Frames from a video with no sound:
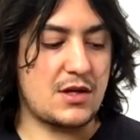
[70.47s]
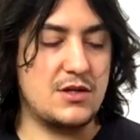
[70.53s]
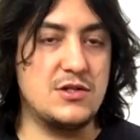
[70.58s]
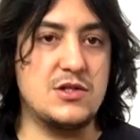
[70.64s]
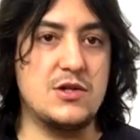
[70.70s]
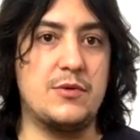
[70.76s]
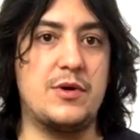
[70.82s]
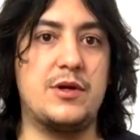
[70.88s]

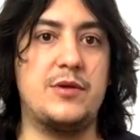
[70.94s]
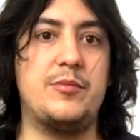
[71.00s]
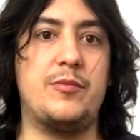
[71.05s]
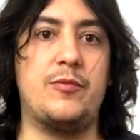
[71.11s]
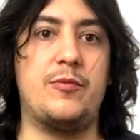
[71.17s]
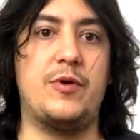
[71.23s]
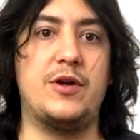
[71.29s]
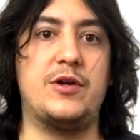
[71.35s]
So when,
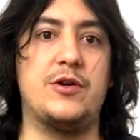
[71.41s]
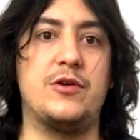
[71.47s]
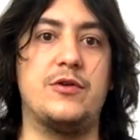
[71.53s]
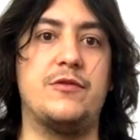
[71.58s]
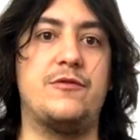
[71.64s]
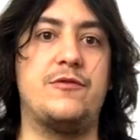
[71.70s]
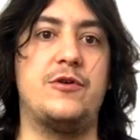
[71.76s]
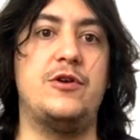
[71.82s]
when you're,
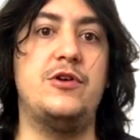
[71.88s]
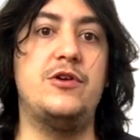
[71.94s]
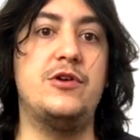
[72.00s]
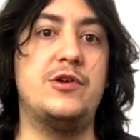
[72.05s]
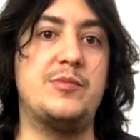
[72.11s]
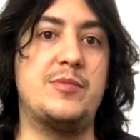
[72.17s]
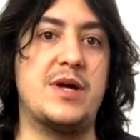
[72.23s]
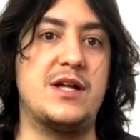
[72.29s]
if you're
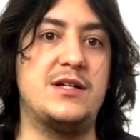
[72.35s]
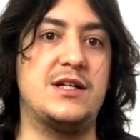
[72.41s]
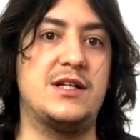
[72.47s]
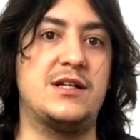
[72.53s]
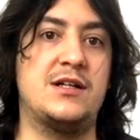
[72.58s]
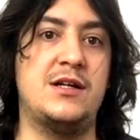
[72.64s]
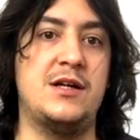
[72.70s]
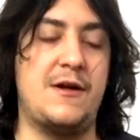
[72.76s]
new to
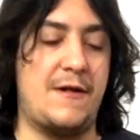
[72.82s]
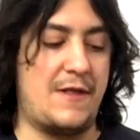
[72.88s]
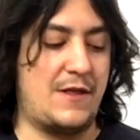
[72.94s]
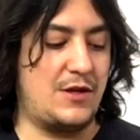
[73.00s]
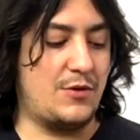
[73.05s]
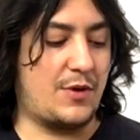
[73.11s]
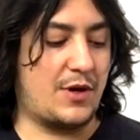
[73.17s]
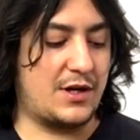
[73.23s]
bending,
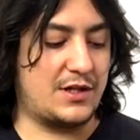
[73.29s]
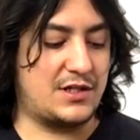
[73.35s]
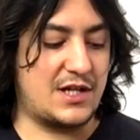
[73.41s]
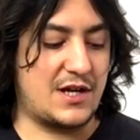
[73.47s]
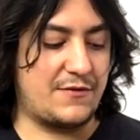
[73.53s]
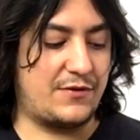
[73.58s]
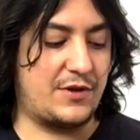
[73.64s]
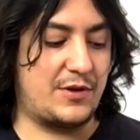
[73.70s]
you wanna
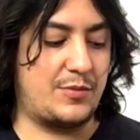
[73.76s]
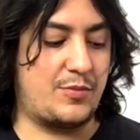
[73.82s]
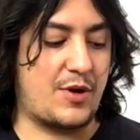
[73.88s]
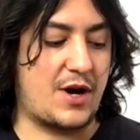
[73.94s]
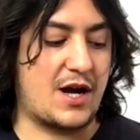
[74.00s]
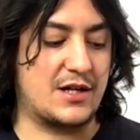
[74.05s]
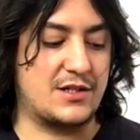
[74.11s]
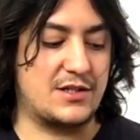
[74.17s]
definitely
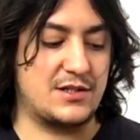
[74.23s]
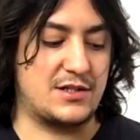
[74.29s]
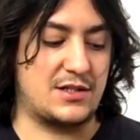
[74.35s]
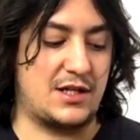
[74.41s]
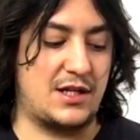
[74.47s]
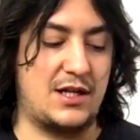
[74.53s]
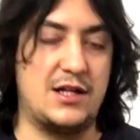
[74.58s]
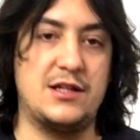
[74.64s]
practice
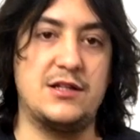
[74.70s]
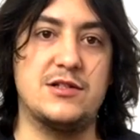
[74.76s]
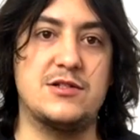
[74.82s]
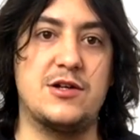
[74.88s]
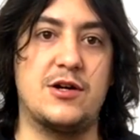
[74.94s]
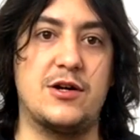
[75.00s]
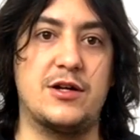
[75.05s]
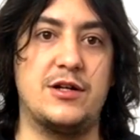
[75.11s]
hitting the
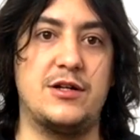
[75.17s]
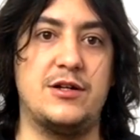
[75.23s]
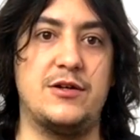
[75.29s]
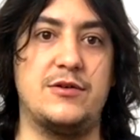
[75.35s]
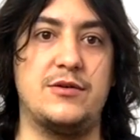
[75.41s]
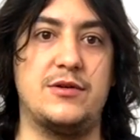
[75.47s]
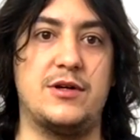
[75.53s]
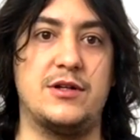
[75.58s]
target
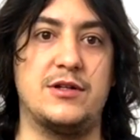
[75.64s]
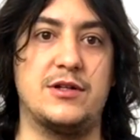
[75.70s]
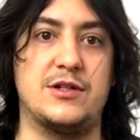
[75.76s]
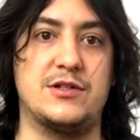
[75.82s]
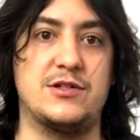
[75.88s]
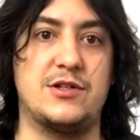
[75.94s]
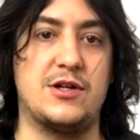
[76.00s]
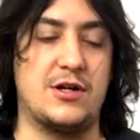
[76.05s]
note on the
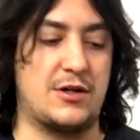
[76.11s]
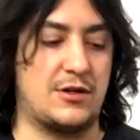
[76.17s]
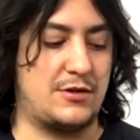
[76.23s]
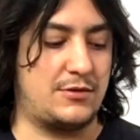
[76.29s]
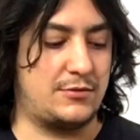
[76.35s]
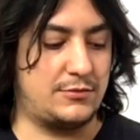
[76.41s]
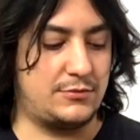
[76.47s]
guitar